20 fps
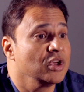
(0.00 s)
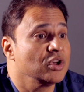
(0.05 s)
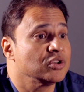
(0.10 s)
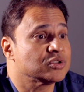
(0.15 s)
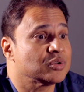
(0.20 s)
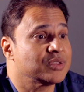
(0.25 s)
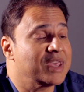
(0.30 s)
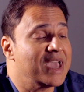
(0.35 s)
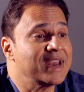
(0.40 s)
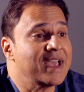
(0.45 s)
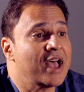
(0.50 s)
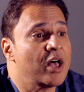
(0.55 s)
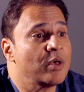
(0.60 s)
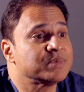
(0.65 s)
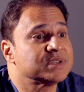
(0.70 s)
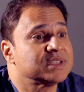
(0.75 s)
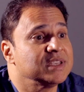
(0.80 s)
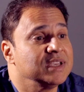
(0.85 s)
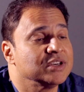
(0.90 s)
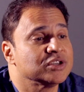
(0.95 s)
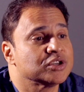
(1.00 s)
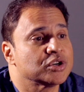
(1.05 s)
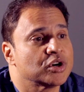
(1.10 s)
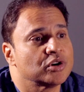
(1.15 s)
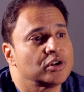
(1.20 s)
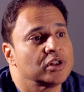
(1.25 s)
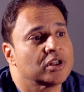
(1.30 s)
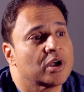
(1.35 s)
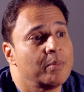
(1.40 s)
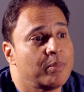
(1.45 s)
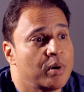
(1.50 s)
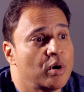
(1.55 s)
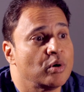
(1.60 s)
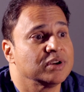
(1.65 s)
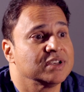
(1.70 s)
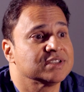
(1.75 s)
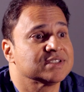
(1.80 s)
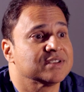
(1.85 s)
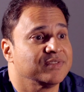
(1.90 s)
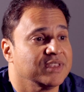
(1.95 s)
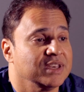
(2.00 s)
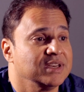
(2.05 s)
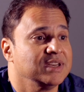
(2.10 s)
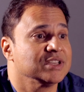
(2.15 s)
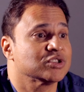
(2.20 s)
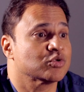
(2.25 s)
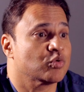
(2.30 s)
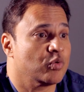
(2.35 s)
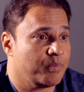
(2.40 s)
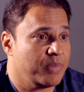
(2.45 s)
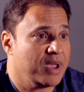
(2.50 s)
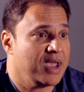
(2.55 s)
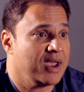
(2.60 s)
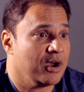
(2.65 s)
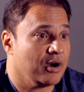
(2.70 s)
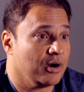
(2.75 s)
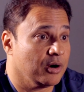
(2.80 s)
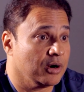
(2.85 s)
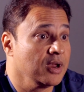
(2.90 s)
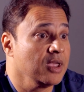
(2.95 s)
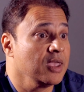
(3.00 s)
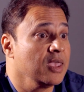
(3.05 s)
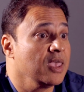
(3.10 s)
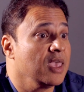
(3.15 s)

So that helps the internal components of the disc repair